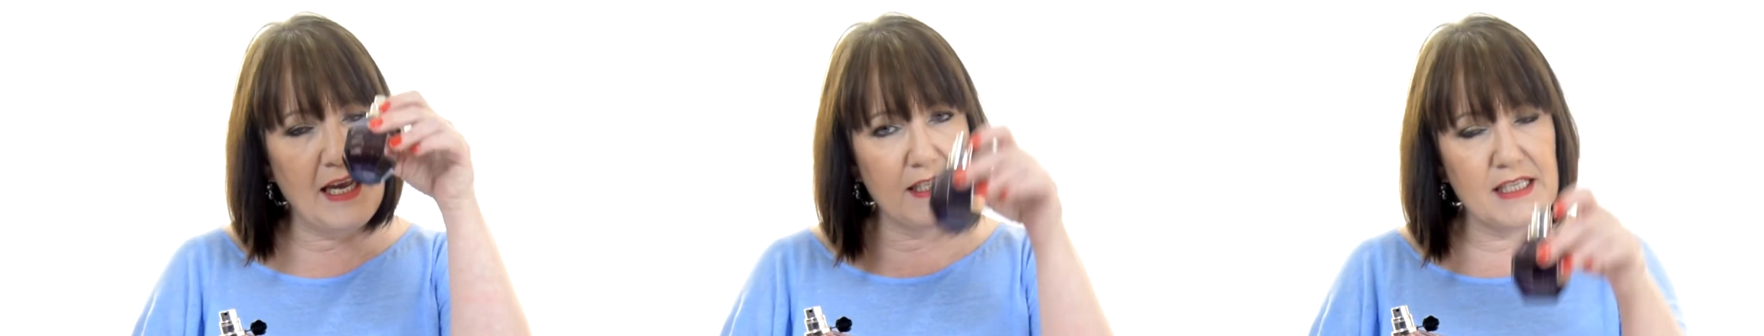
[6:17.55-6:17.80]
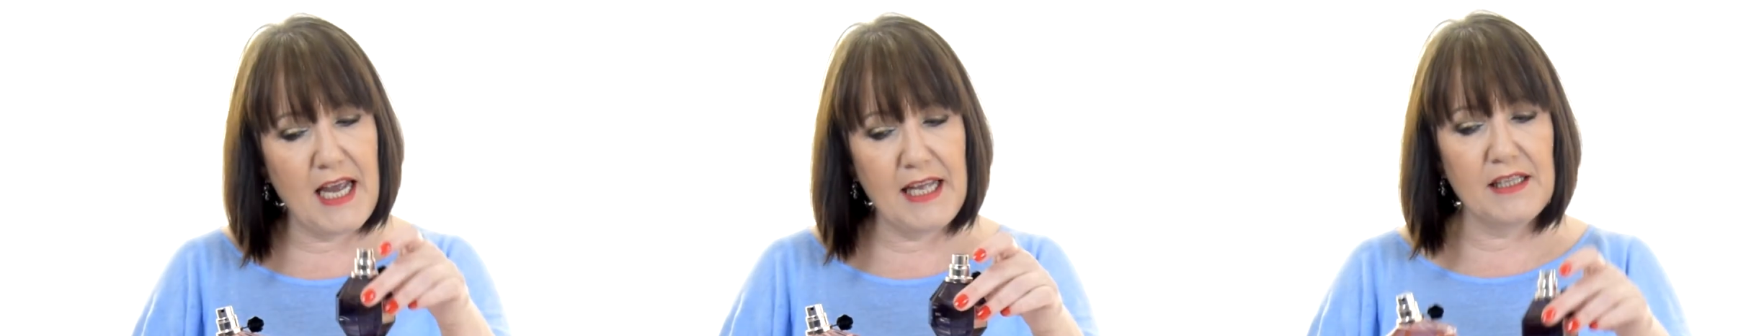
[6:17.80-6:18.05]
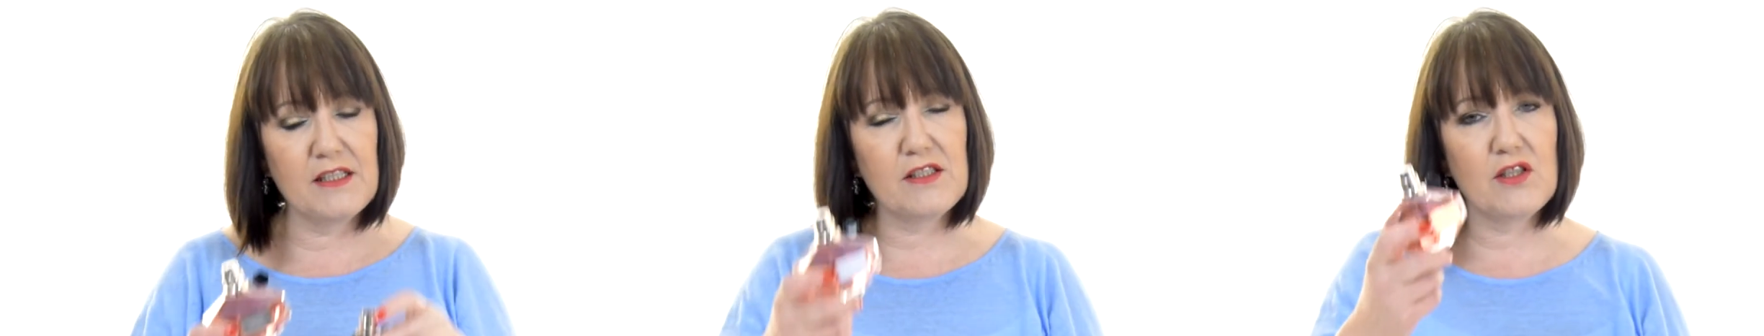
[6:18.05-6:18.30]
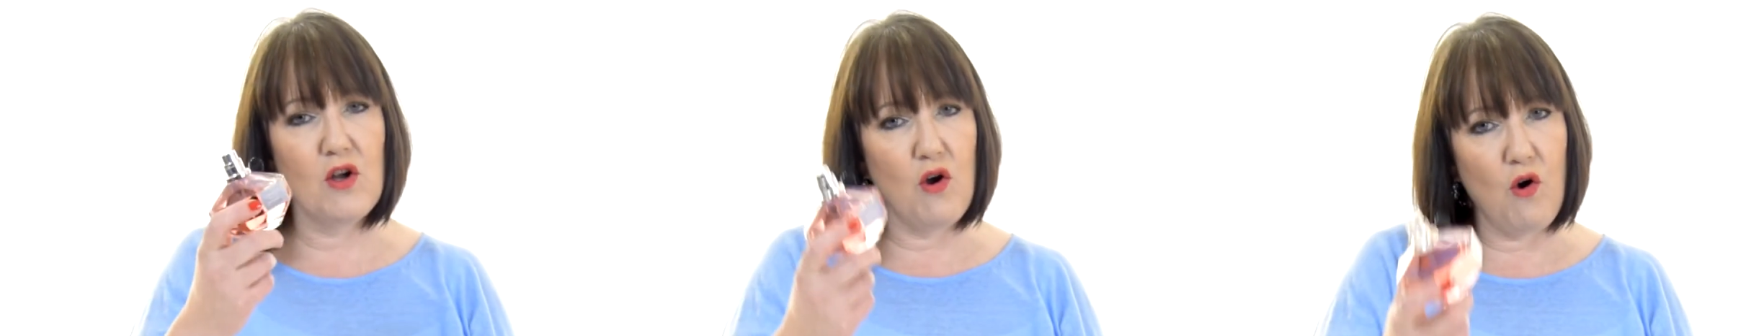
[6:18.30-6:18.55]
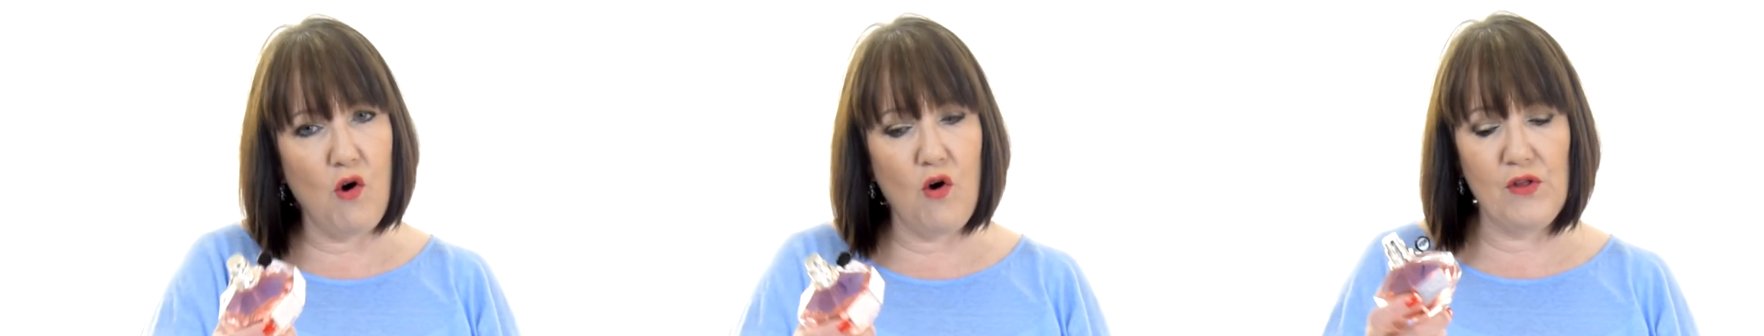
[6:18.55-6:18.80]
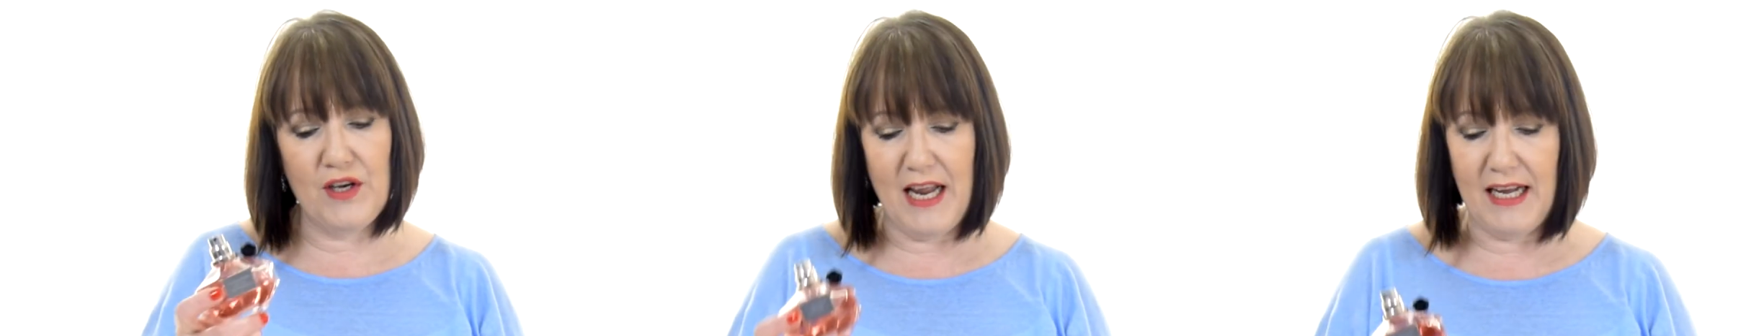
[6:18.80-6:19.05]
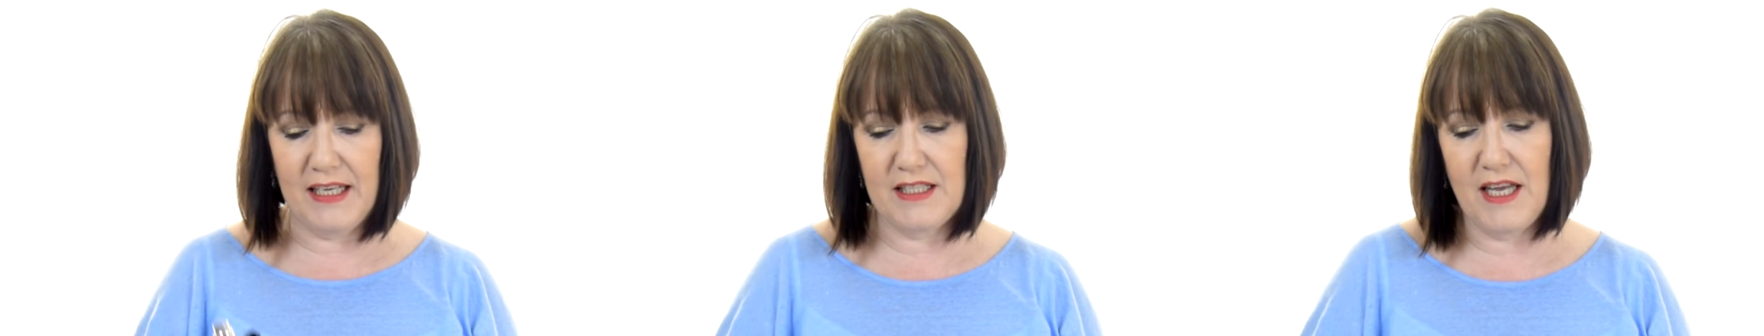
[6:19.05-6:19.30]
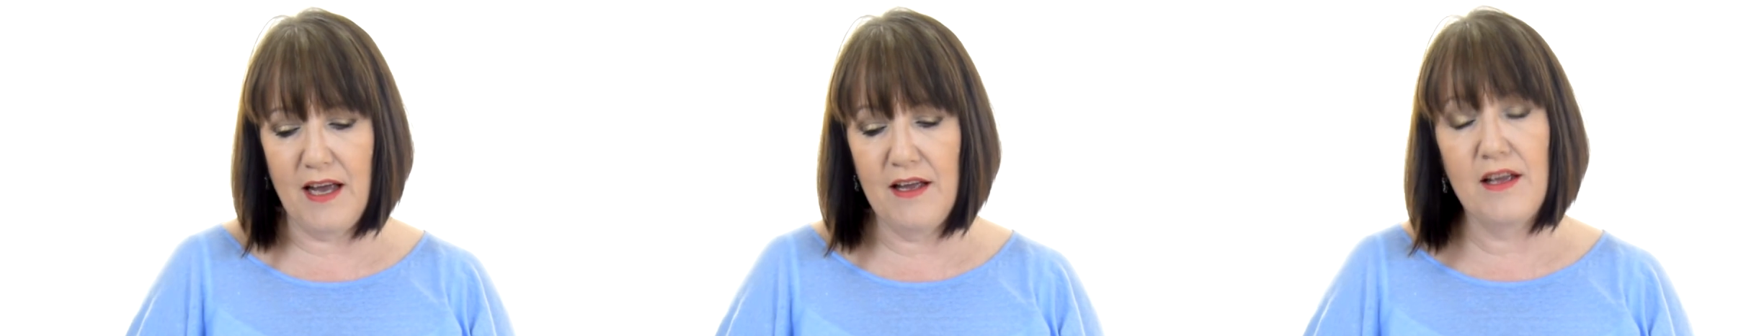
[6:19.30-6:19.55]
Intense or the
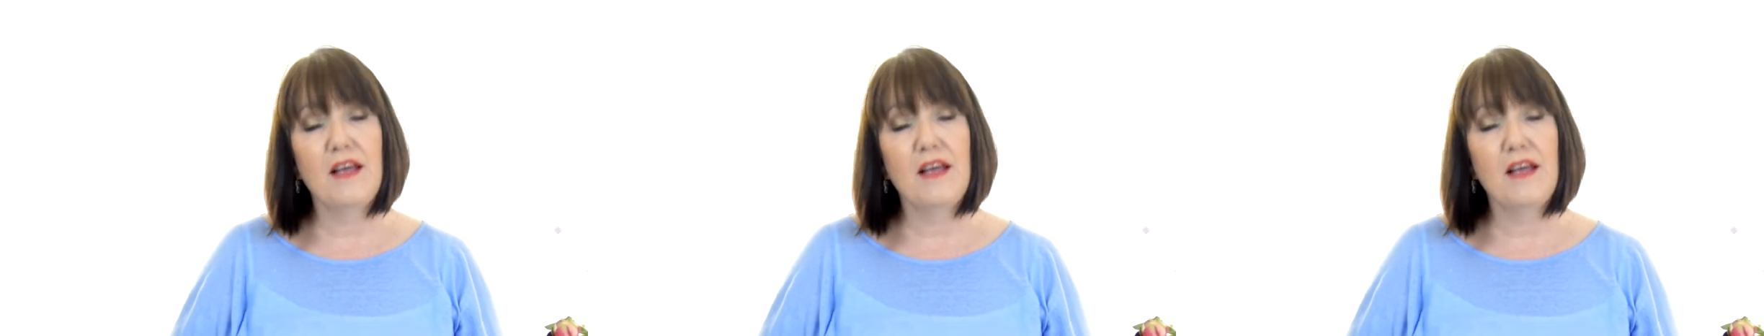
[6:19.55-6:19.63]
Nectar.